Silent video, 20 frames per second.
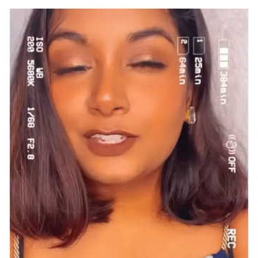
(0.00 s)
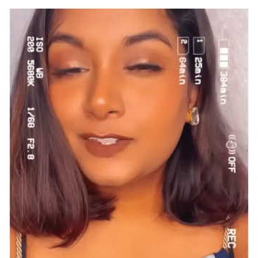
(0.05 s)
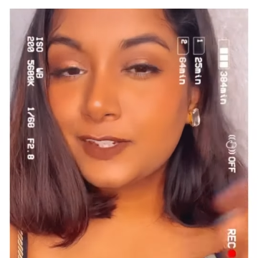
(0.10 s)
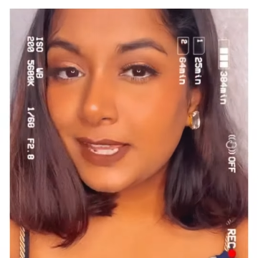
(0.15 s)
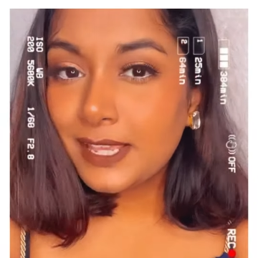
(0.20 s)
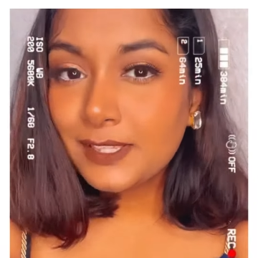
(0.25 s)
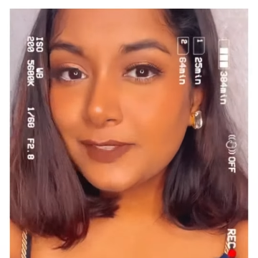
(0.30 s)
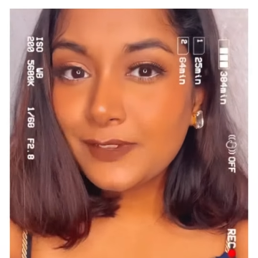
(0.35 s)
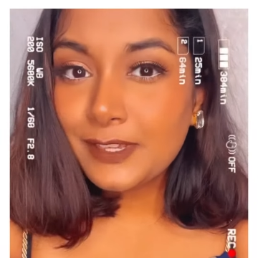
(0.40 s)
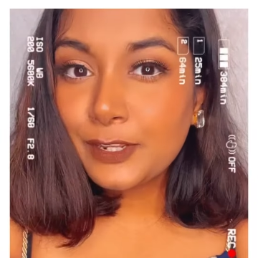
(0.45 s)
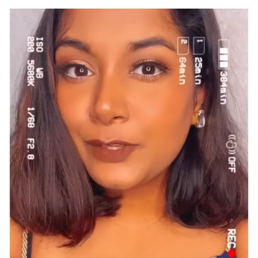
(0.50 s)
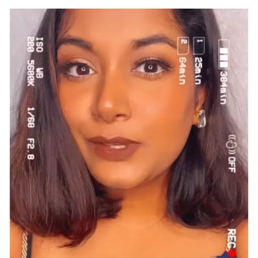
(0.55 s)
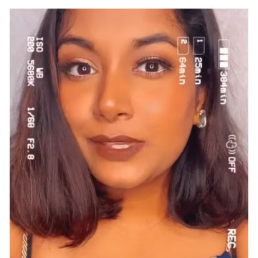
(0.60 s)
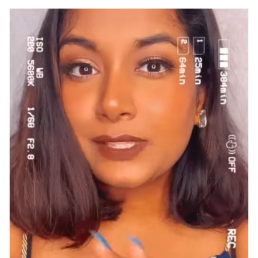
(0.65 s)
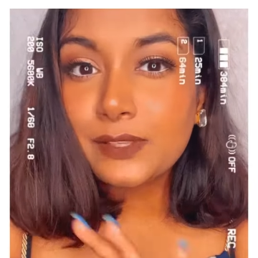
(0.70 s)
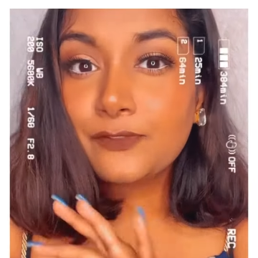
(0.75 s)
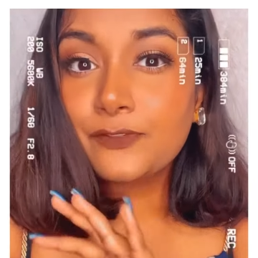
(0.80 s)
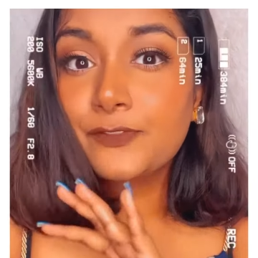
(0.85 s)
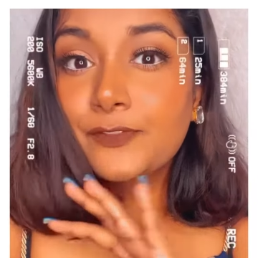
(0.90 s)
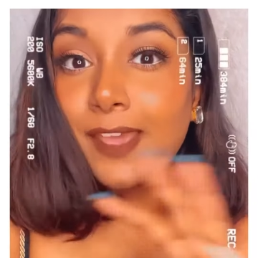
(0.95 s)
Today's video
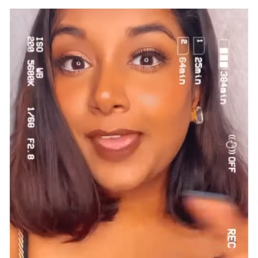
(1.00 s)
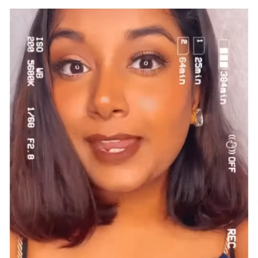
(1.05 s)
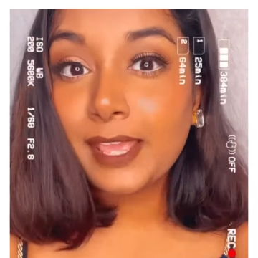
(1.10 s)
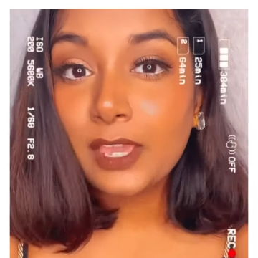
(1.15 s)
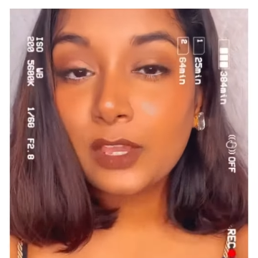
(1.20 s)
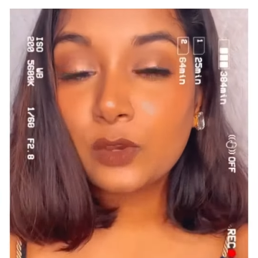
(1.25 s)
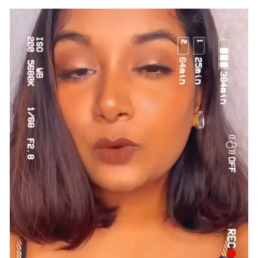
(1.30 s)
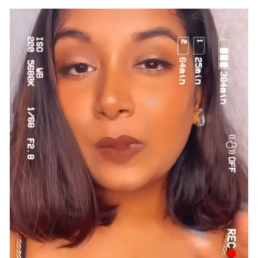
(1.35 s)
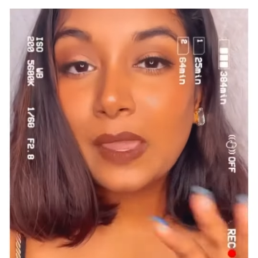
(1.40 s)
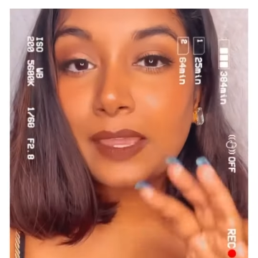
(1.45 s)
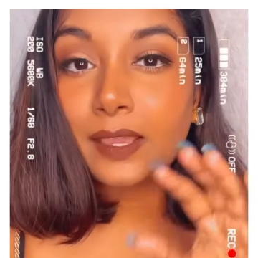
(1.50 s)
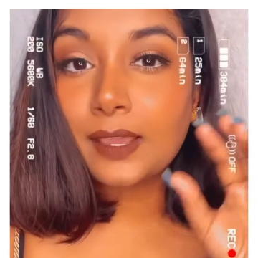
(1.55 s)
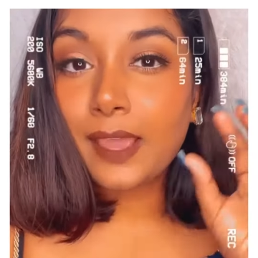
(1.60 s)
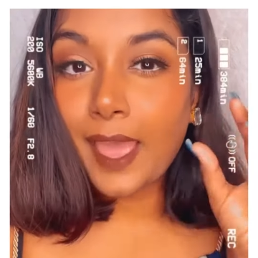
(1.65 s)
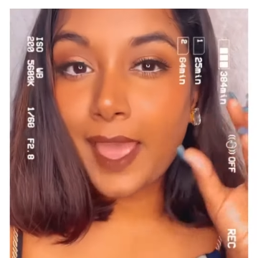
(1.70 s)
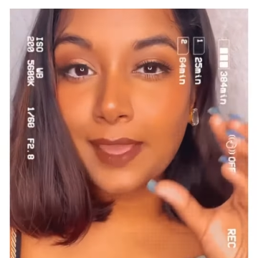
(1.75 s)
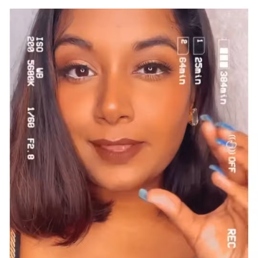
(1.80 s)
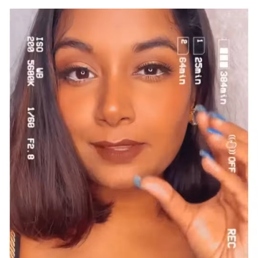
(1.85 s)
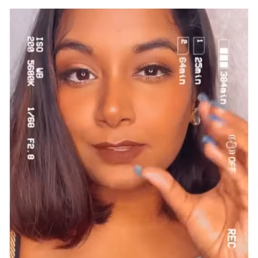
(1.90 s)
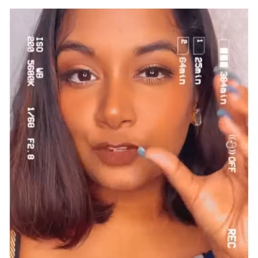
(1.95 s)
is a very quick
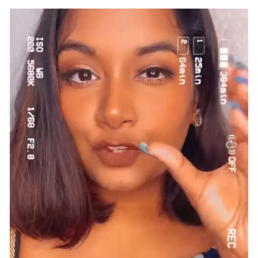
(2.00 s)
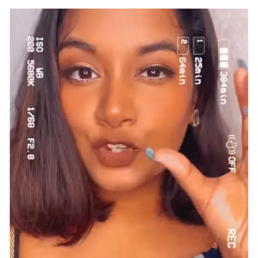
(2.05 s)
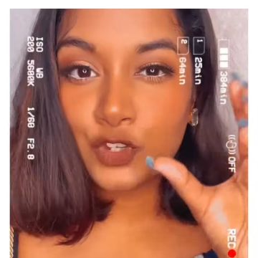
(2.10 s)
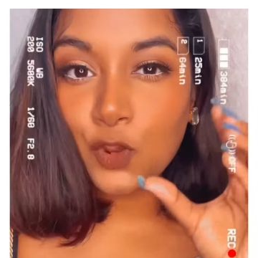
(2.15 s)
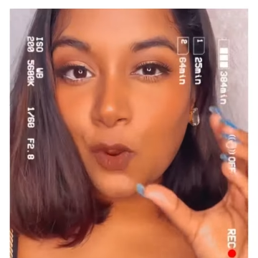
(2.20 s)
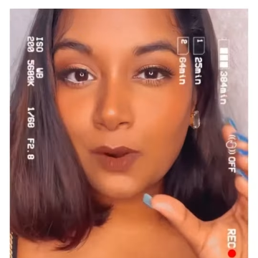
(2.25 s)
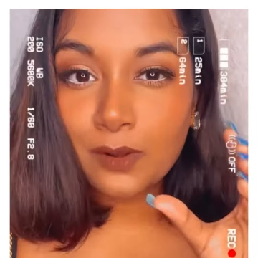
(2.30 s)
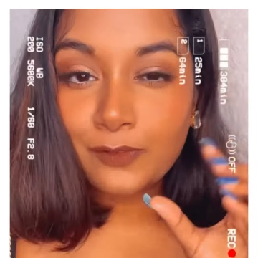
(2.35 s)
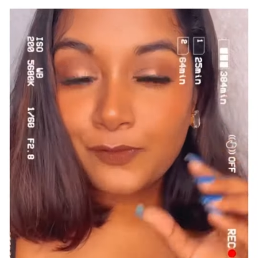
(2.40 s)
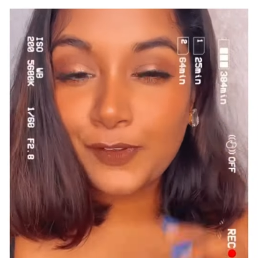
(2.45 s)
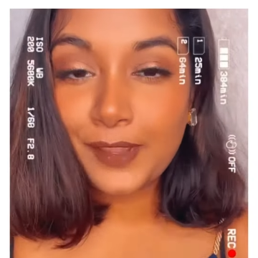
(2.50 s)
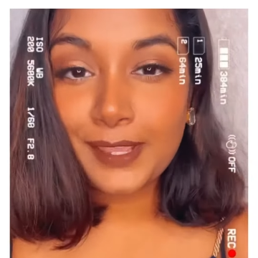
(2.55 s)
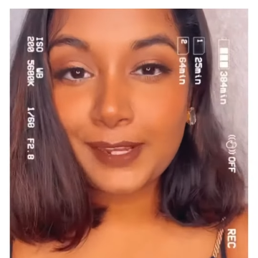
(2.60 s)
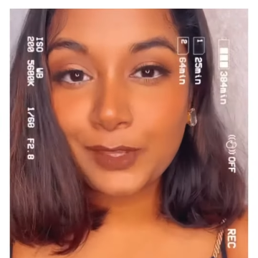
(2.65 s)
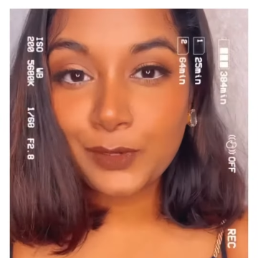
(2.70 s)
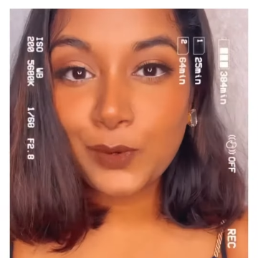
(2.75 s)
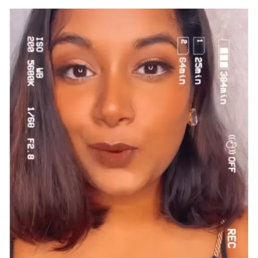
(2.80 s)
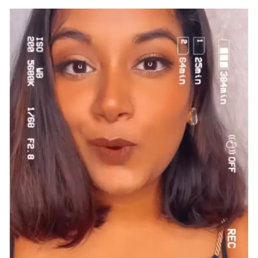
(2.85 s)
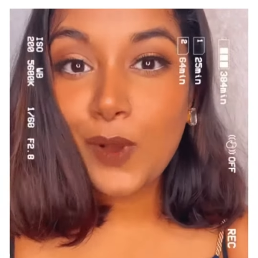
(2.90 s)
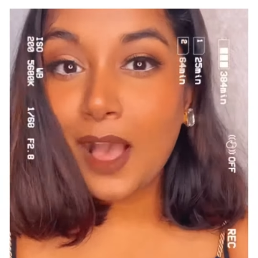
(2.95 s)
and short
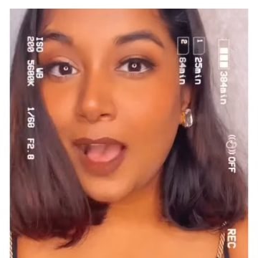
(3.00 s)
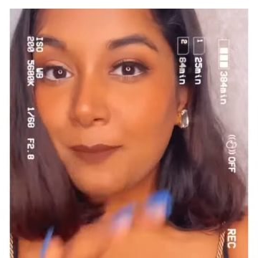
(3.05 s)
video.